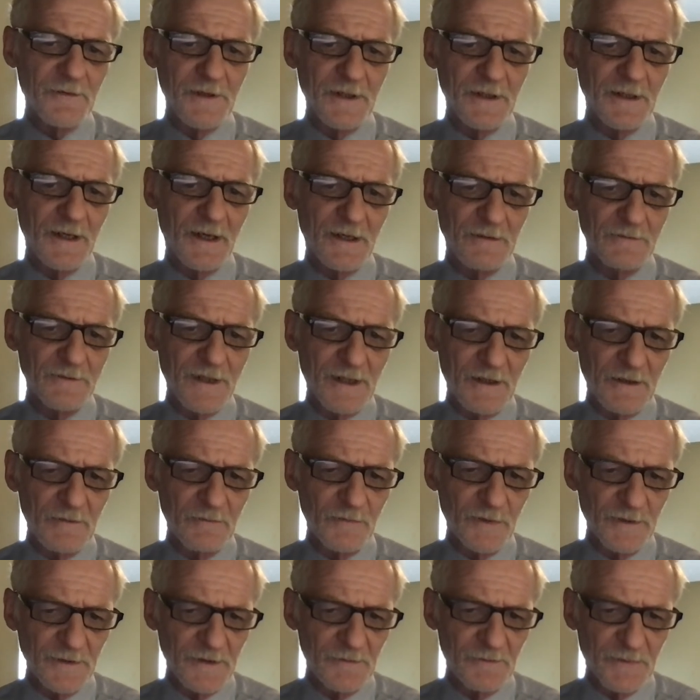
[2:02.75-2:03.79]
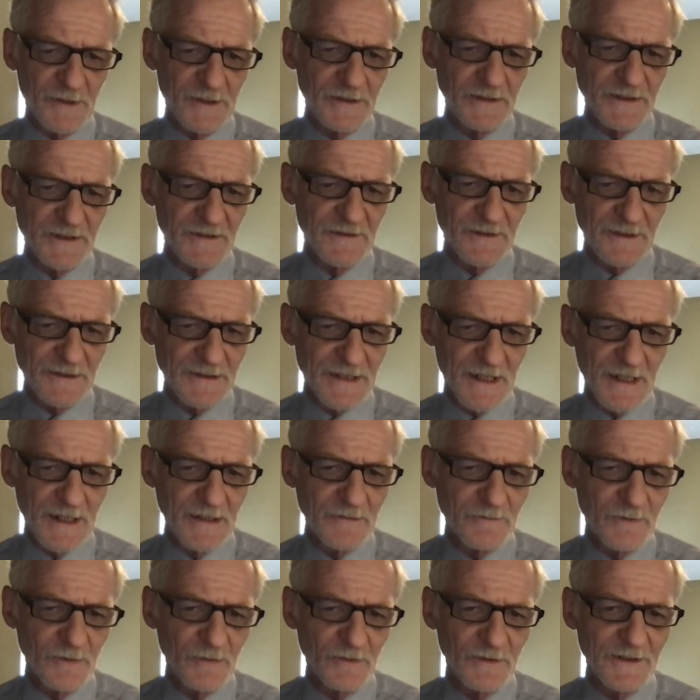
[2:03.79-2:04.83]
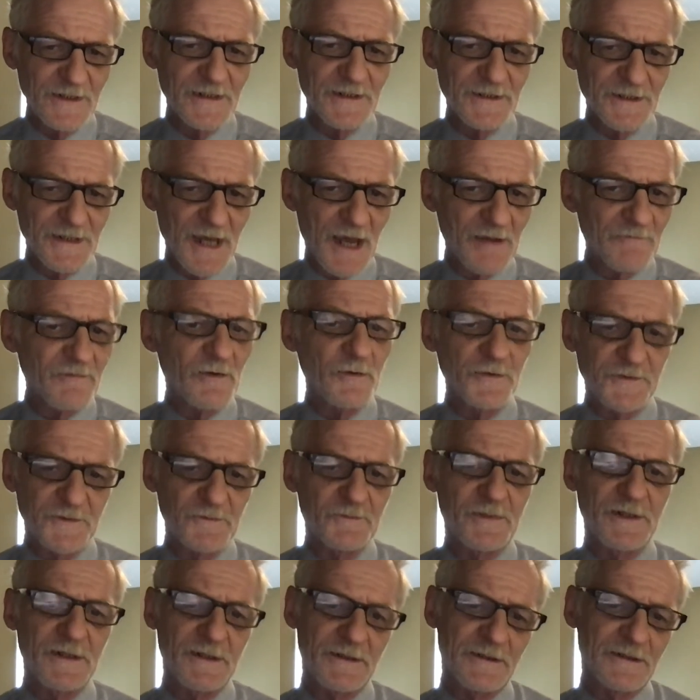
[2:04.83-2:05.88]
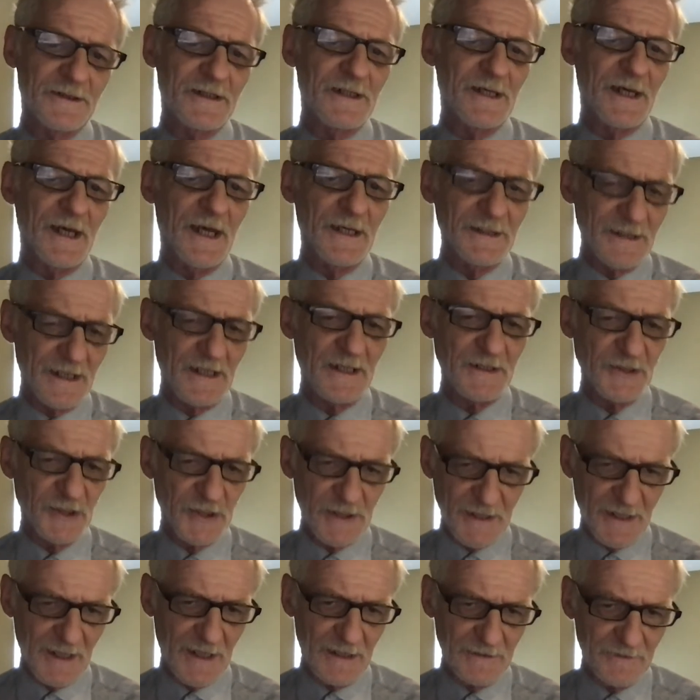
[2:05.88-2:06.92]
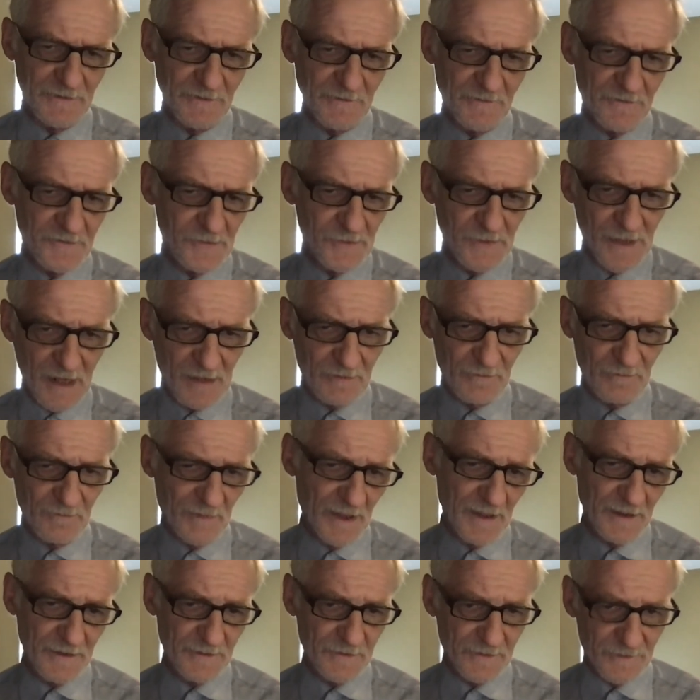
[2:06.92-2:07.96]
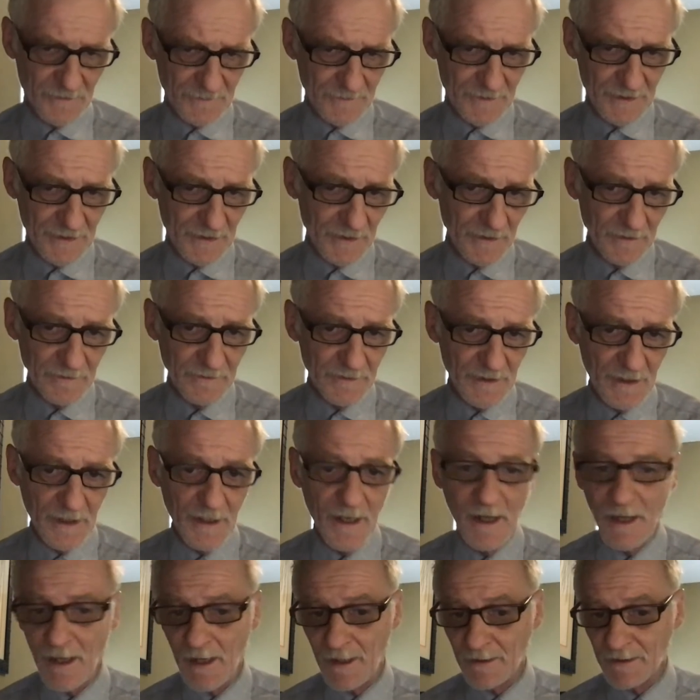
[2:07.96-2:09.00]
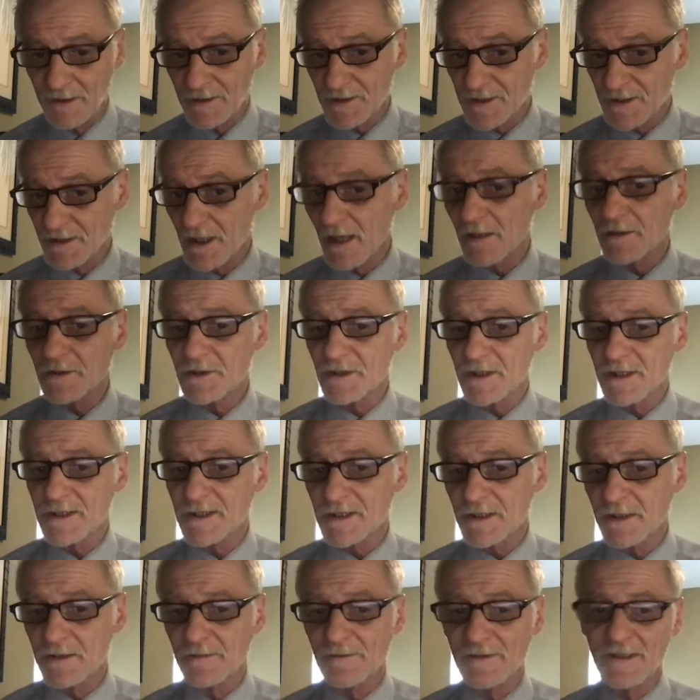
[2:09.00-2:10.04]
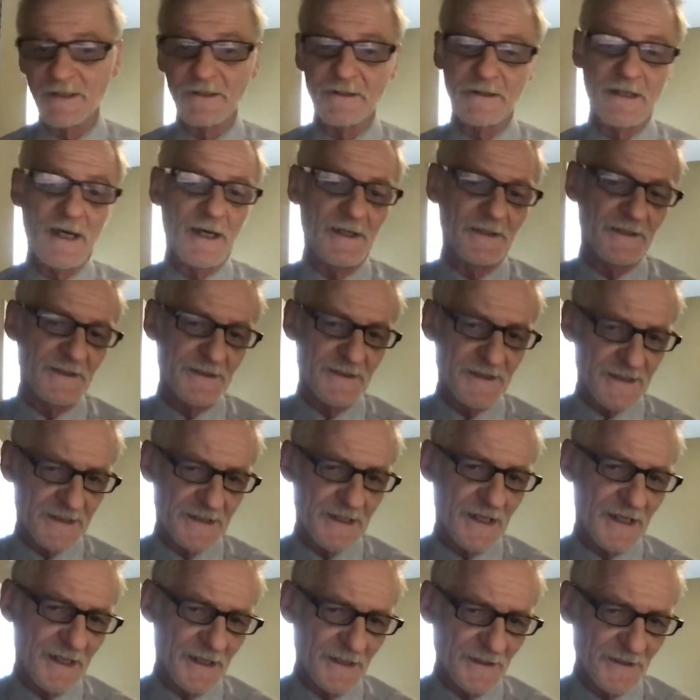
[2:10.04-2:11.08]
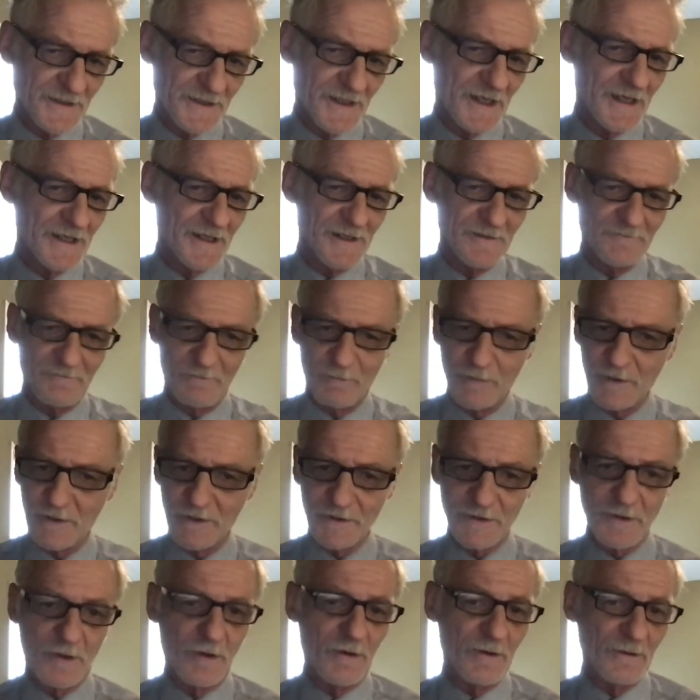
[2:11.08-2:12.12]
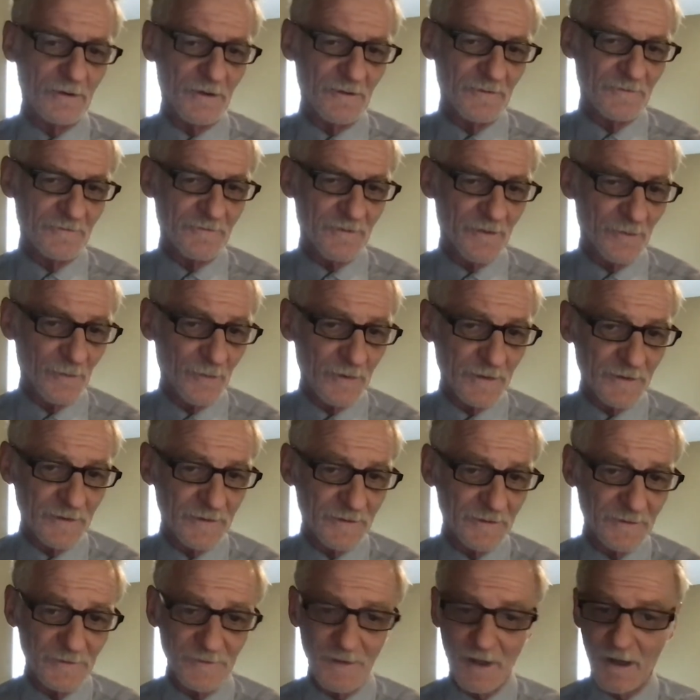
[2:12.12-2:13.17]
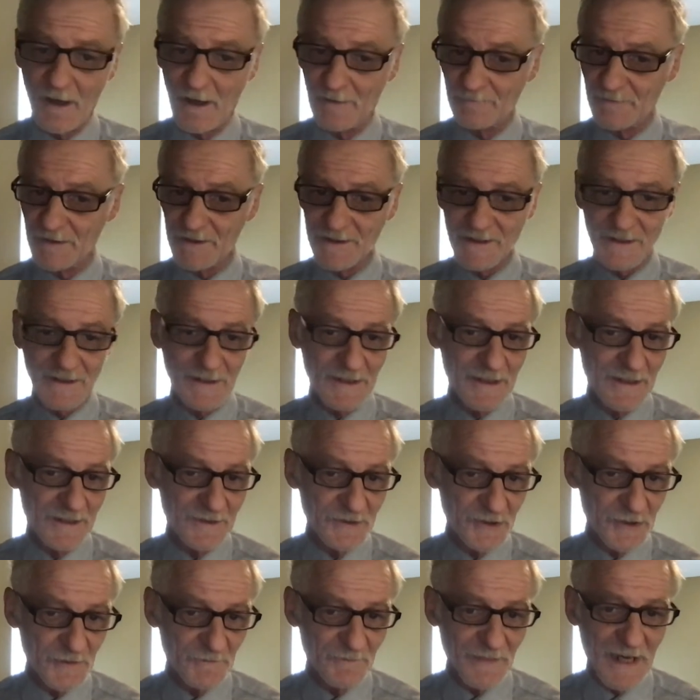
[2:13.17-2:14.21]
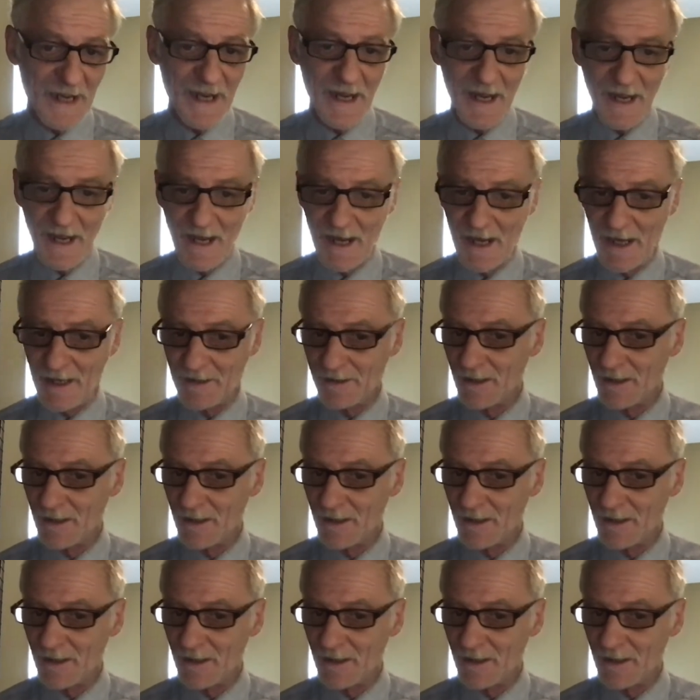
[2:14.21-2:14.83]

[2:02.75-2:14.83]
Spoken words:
that I really bring to the table is I've also been an educator throughout my career. And it's not just in the United States. I have worked all over the world, obviously in Japan,